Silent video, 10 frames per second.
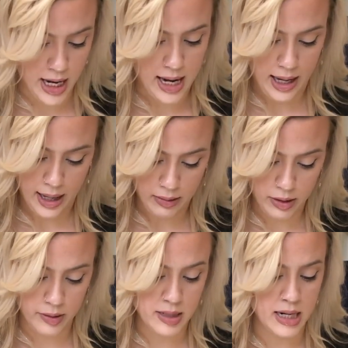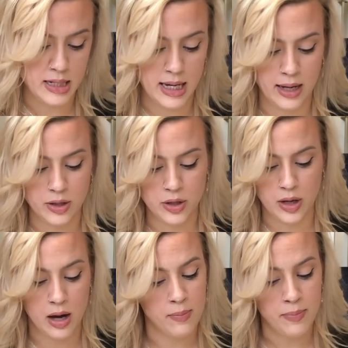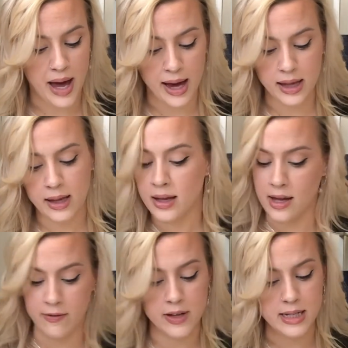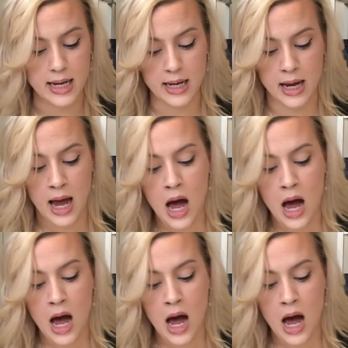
and how long did it take to come back if it did?